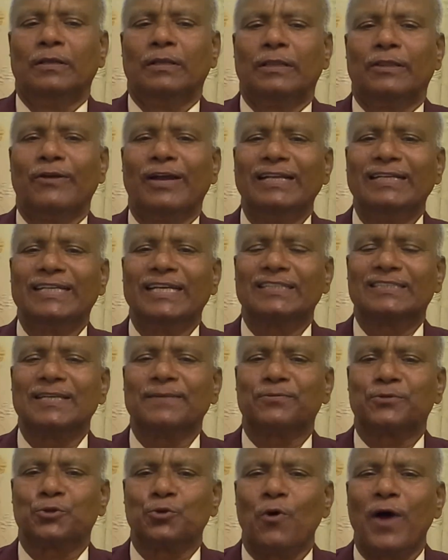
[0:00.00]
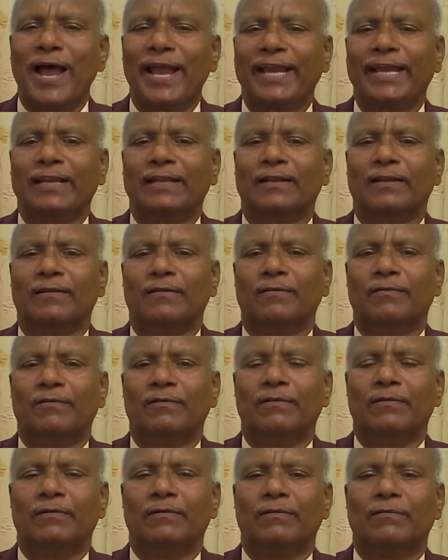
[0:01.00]
Now in case of swine,
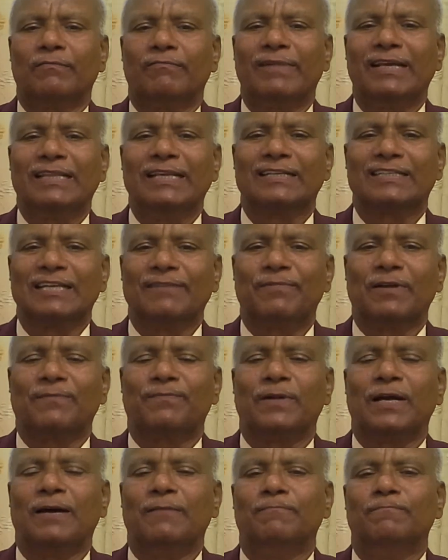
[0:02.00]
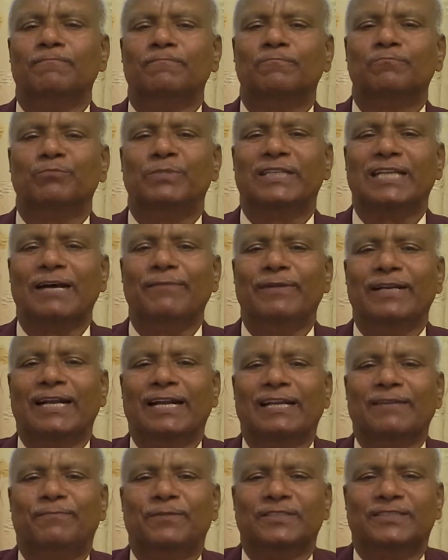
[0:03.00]
where they suffer from vitamin A
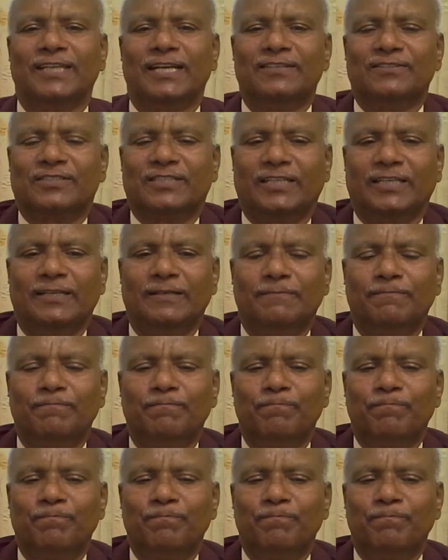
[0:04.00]
deficiency,